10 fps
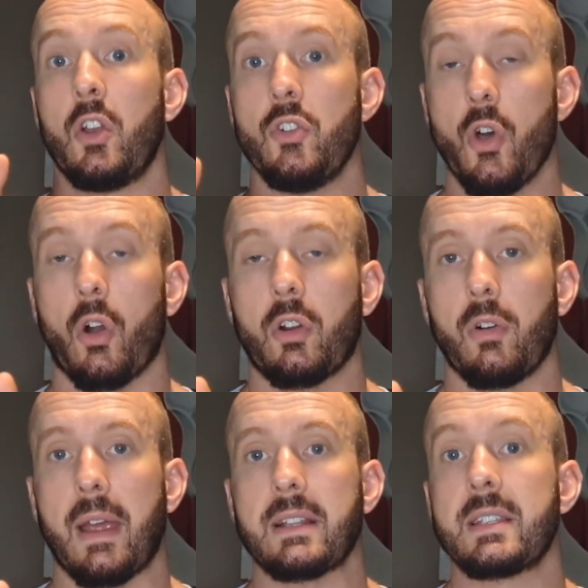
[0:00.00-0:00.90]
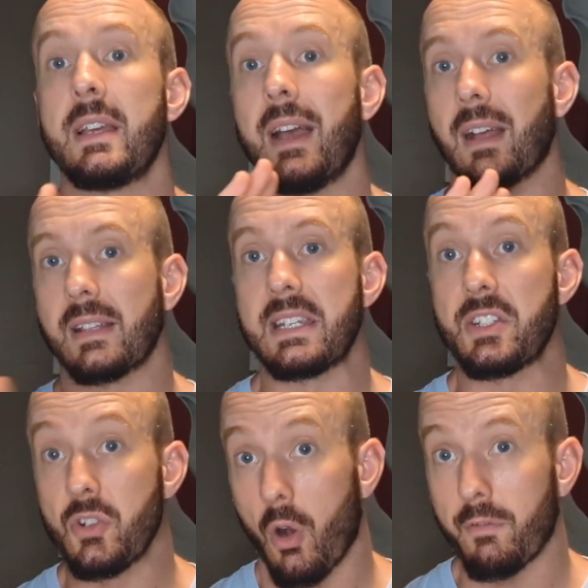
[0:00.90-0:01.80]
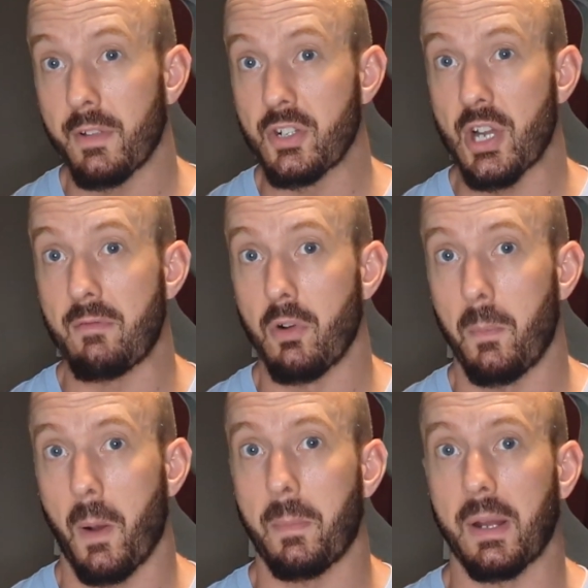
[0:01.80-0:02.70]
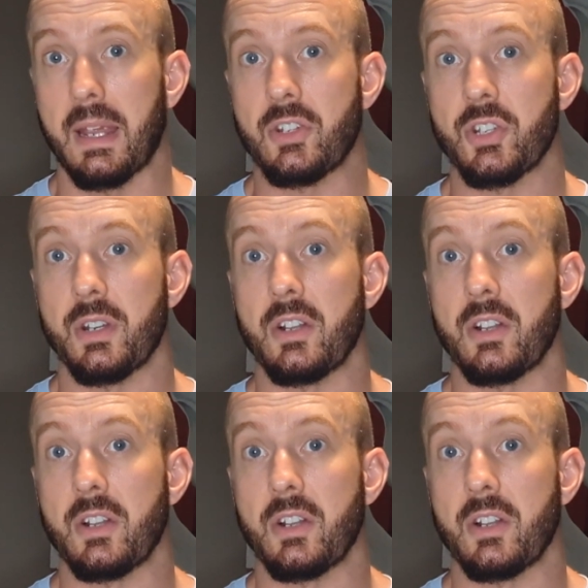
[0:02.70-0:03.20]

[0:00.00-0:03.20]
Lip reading: Not correct, at least not for the general population,